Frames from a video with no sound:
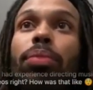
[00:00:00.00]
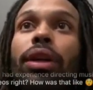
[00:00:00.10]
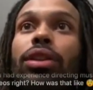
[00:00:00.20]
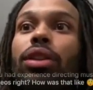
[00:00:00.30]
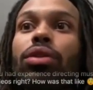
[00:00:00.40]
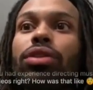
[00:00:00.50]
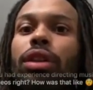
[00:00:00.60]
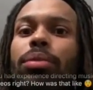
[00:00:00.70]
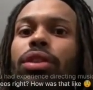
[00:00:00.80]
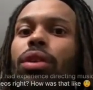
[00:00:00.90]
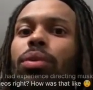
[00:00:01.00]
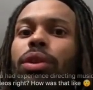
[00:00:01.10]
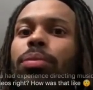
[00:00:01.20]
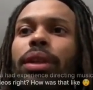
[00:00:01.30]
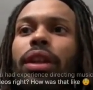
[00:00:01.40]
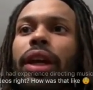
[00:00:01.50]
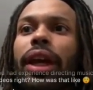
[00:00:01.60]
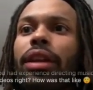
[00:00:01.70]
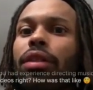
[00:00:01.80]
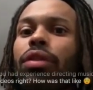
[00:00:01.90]
But, sLUms has always been
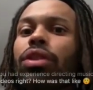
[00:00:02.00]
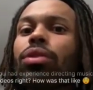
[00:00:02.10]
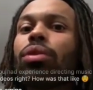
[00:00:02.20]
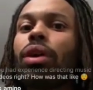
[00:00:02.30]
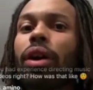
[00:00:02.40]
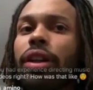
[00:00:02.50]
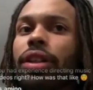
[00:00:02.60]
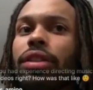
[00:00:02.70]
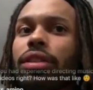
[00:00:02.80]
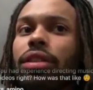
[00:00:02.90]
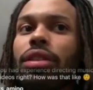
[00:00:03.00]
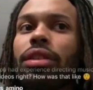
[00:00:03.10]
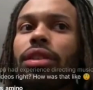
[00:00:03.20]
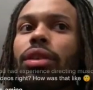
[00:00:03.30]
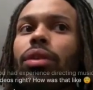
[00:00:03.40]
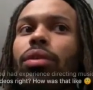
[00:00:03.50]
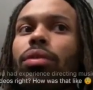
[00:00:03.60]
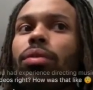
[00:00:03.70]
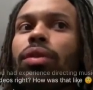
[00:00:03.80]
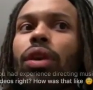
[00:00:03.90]
like individual artists.
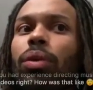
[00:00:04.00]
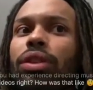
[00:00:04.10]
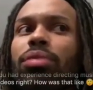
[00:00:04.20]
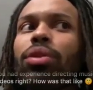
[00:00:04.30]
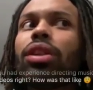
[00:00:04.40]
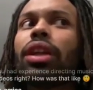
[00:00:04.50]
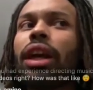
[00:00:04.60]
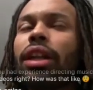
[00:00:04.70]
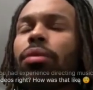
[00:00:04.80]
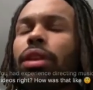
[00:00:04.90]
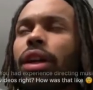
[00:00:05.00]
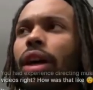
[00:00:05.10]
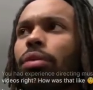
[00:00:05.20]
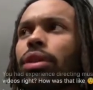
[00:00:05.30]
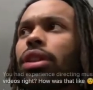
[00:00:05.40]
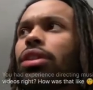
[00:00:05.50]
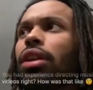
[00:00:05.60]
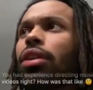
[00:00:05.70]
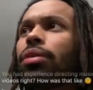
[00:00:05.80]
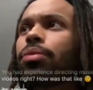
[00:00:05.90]
we've always communicated with
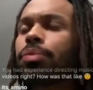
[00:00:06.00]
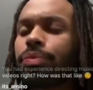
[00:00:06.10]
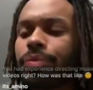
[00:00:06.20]
each other.